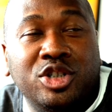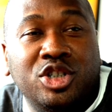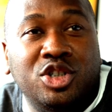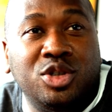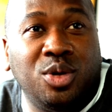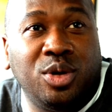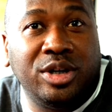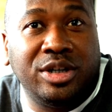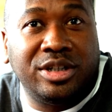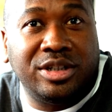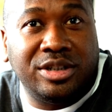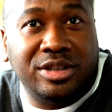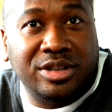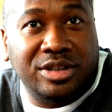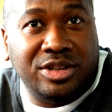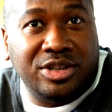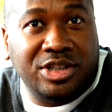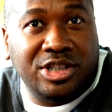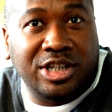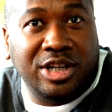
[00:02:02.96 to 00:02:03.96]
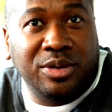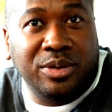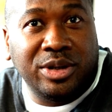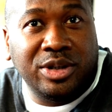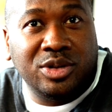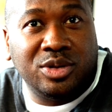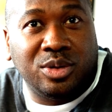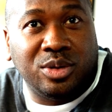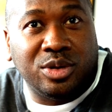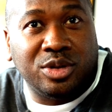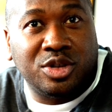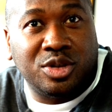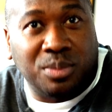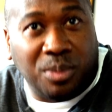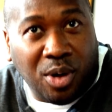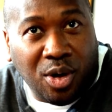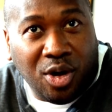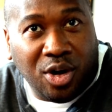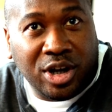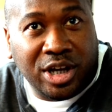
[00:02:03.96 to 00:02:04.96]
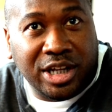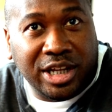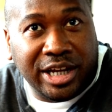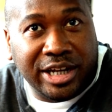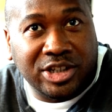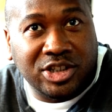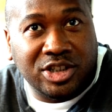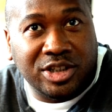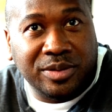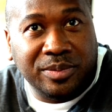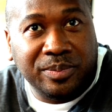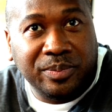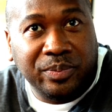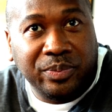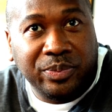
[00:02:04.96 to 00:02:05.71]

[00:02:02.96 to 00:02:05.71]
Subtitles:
a short series or a small collection,